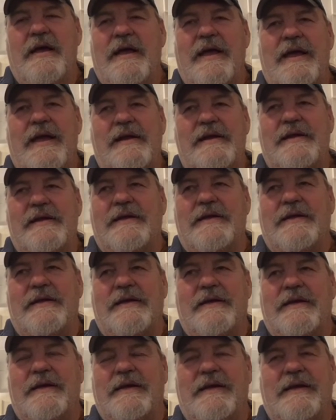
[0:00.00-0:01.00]
and
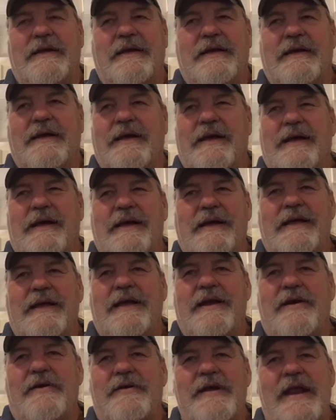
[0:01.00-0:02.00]

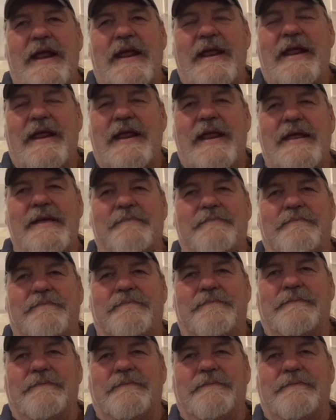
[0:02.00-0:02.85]
you know, he.